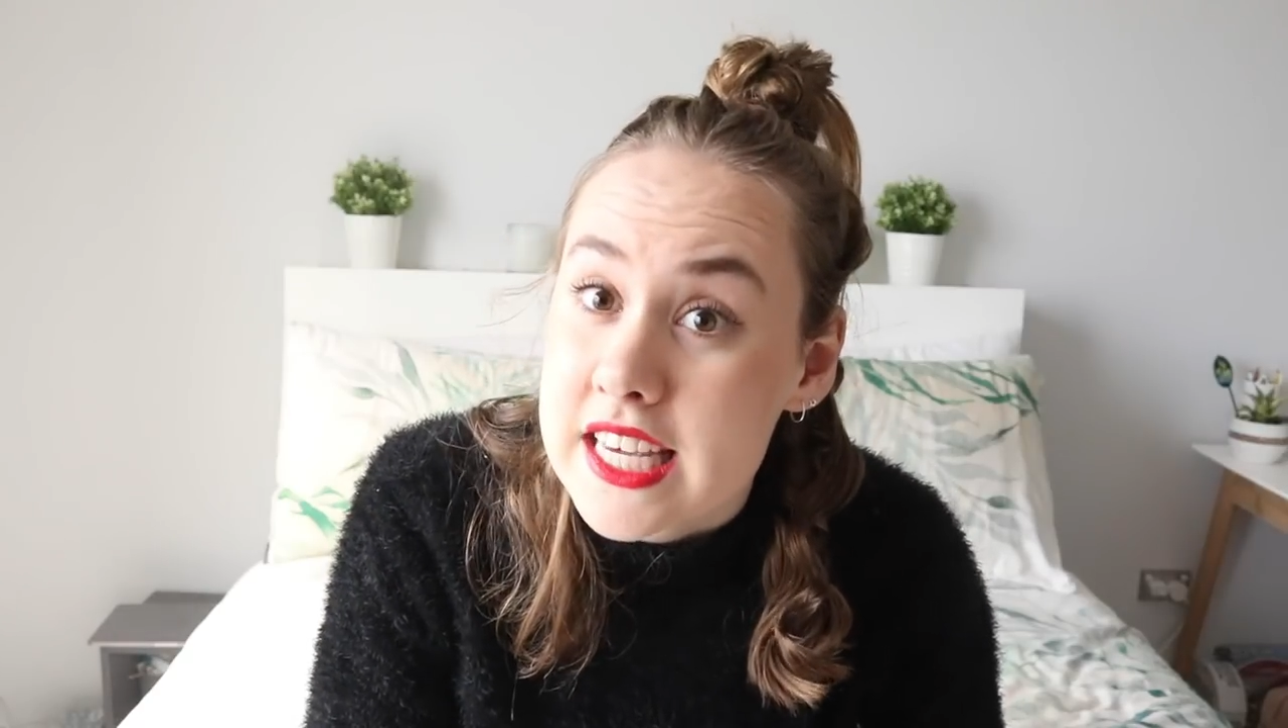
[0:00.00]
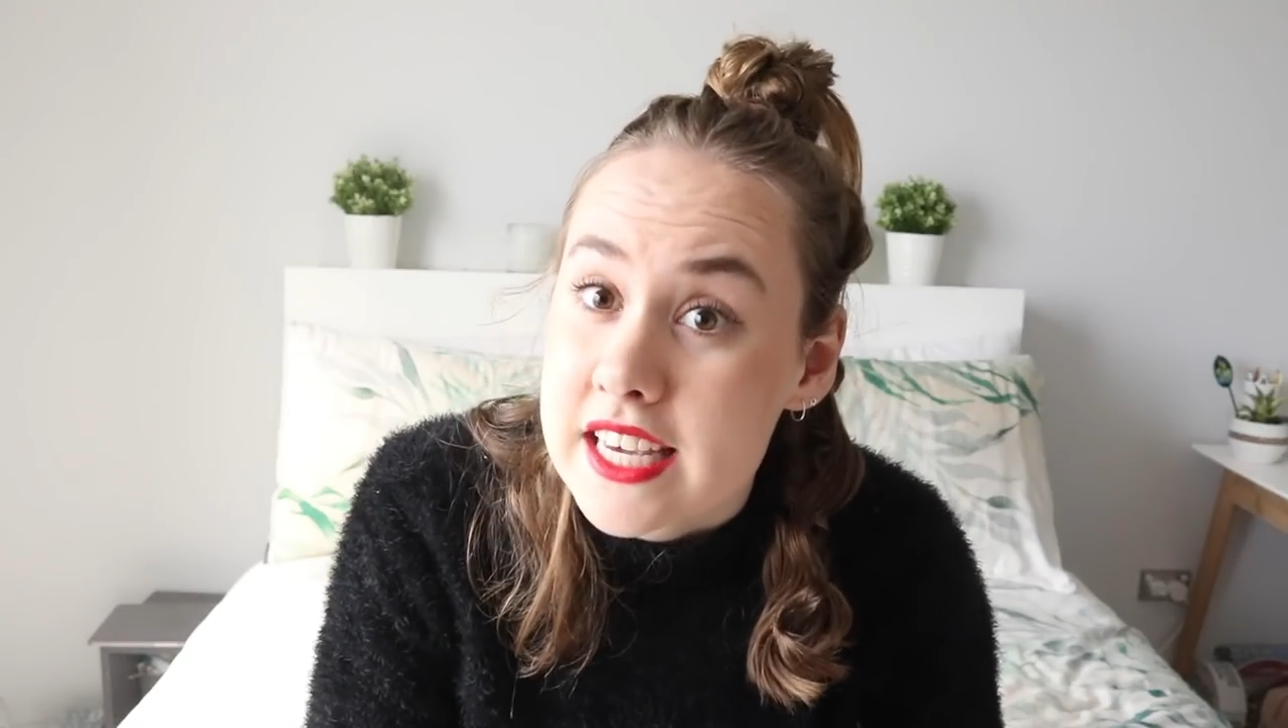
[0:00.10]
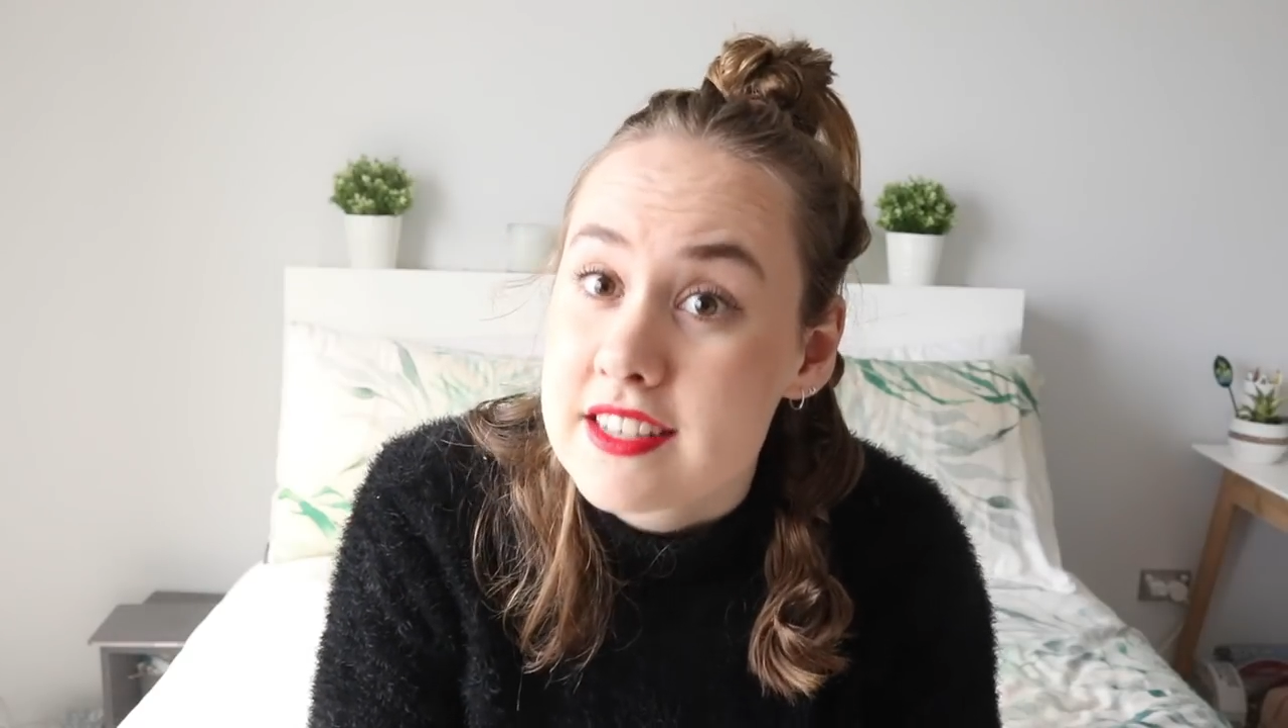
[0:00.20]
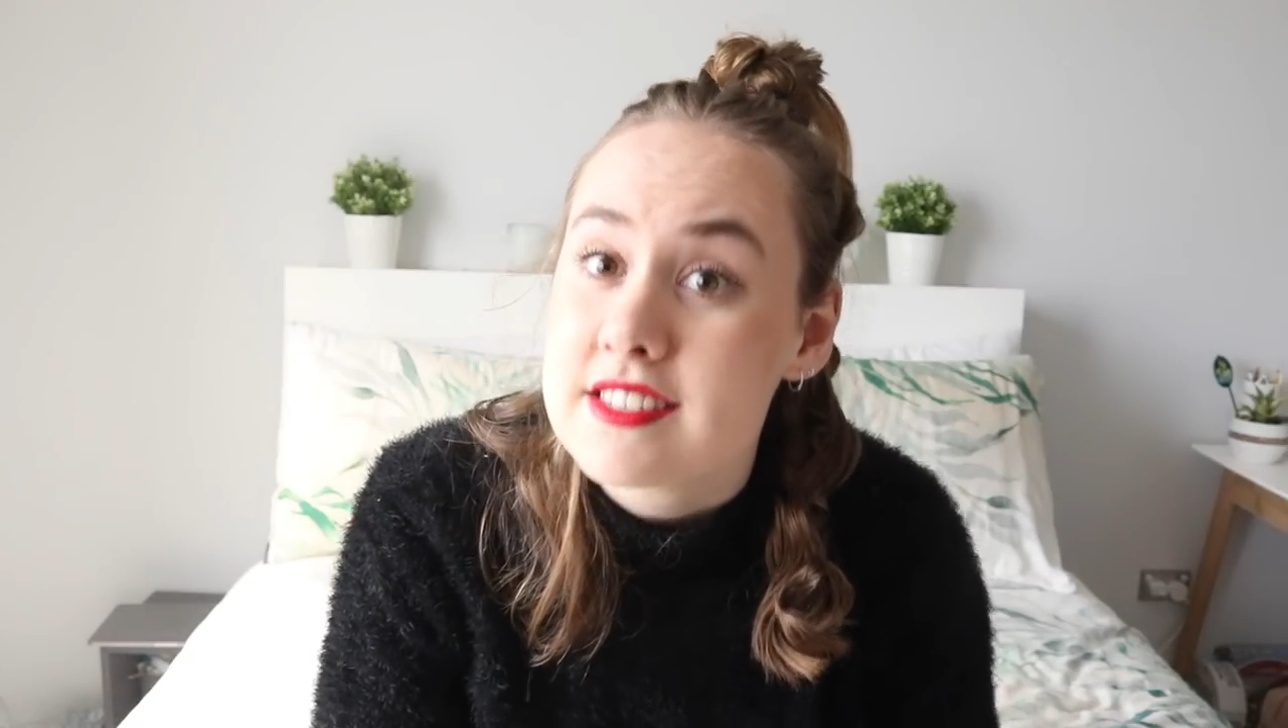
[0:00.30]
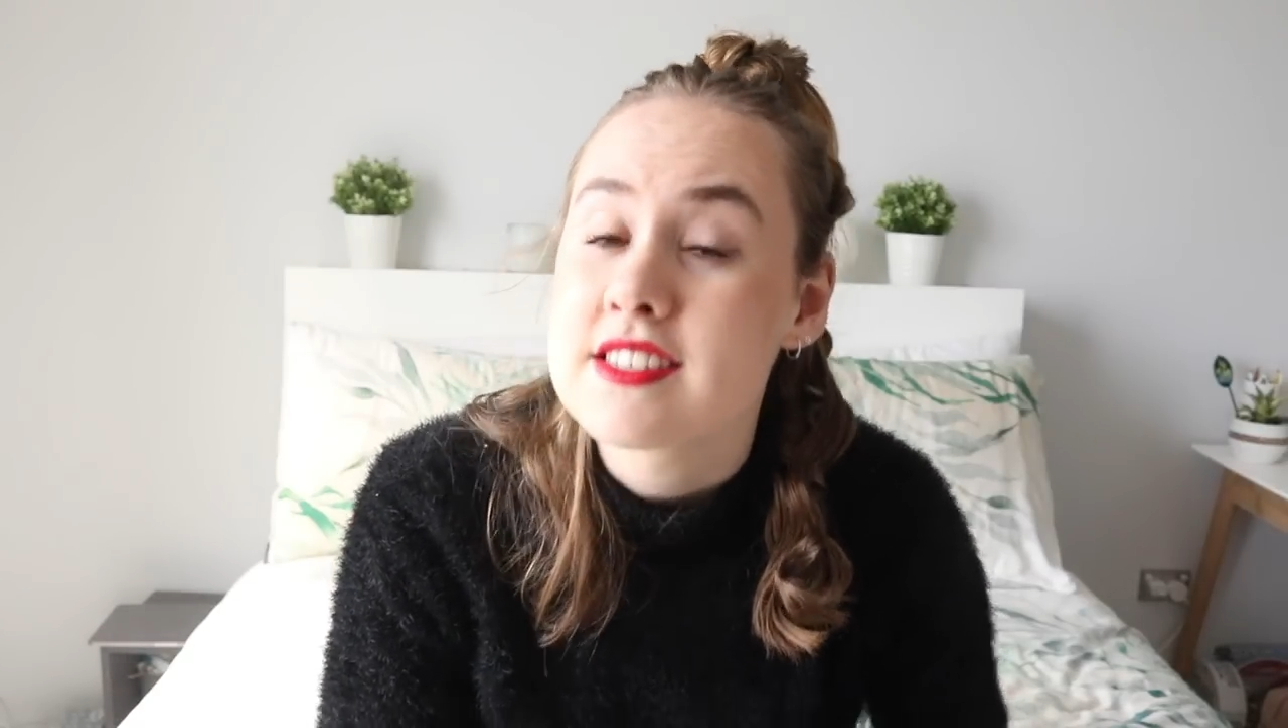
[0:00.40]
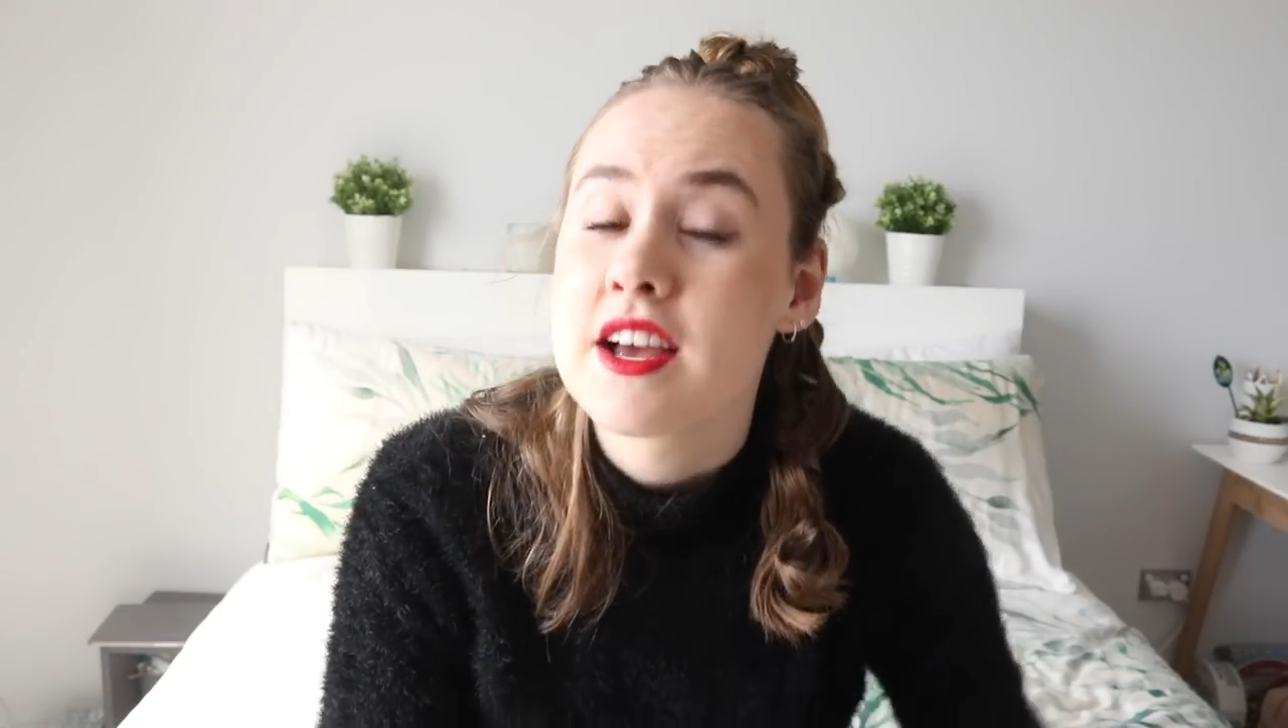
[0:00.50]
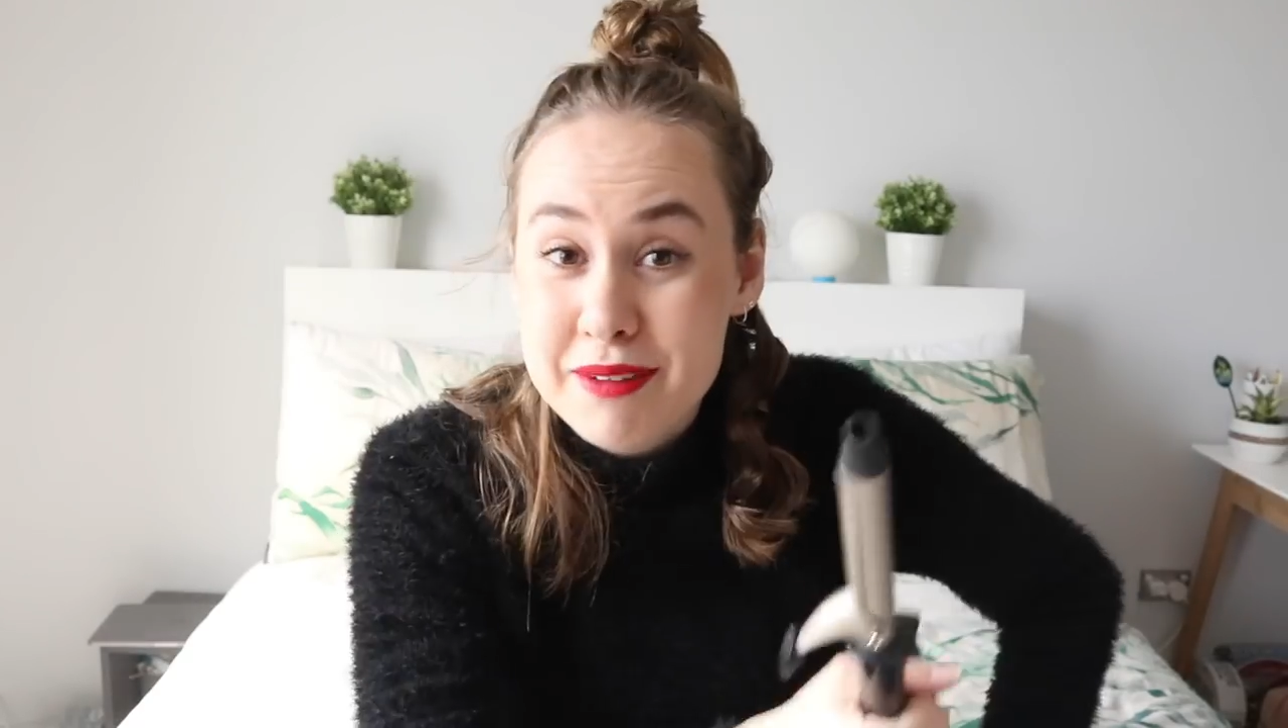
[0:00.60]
years,